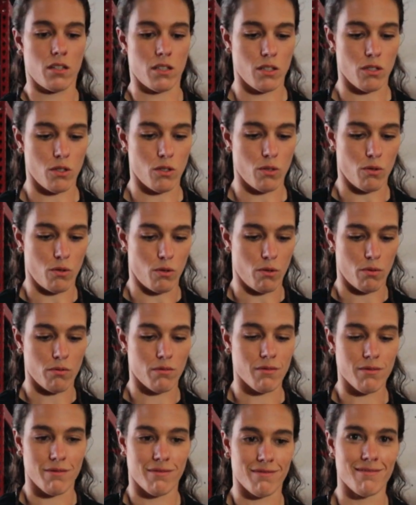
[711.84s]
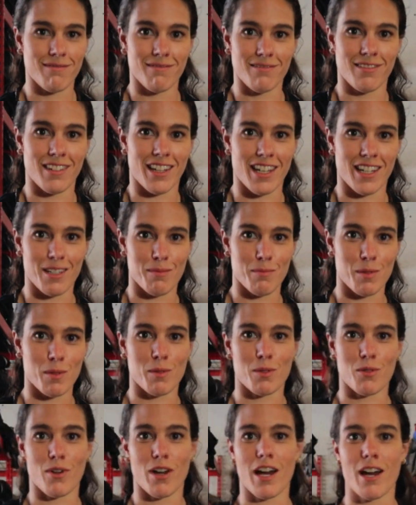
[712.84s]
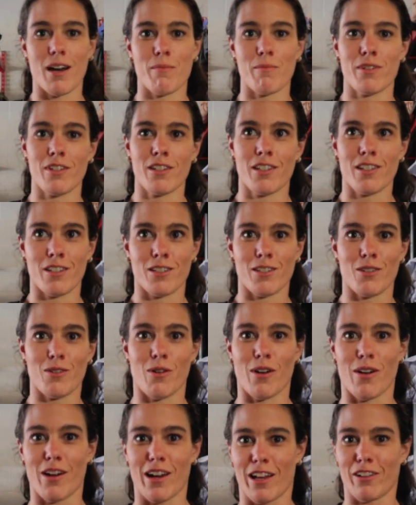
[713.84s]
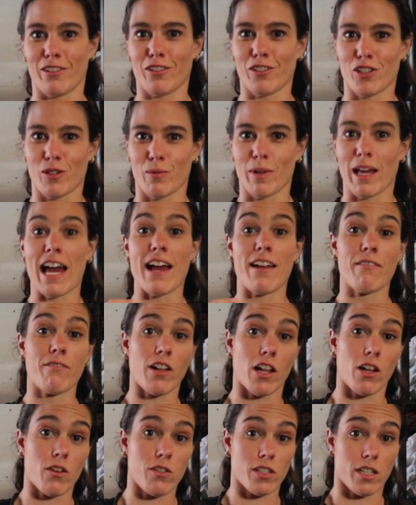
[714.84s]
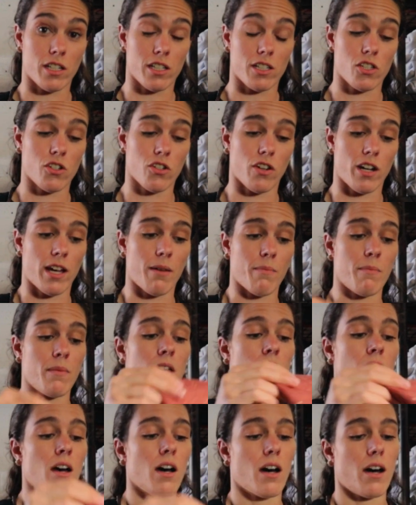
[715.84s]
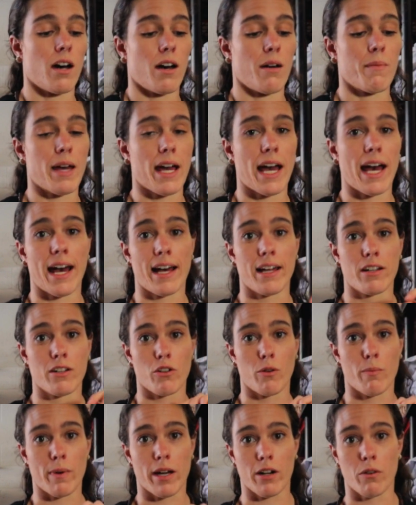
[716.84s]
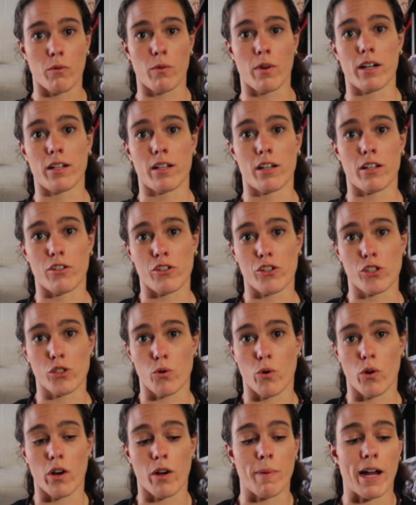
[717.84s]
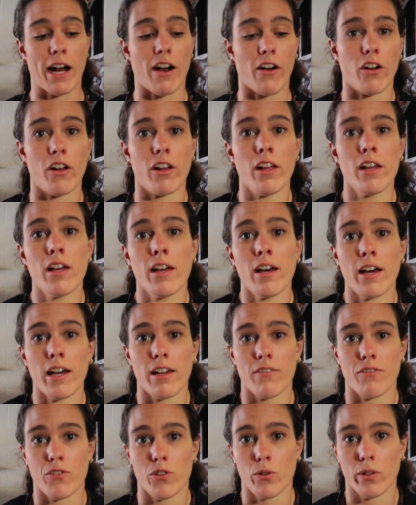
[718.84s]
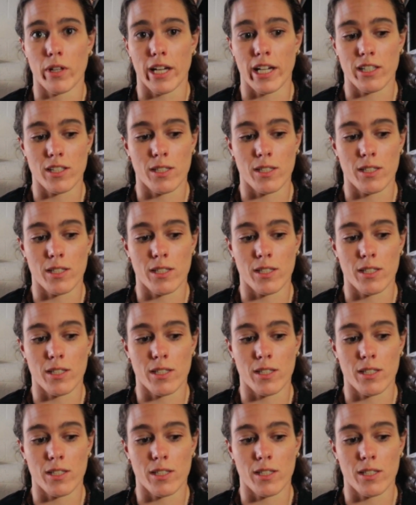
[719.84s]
you like and subscribe, you are eligible, and follow us on Instagram at @nomatterwhat_apparel. If you like,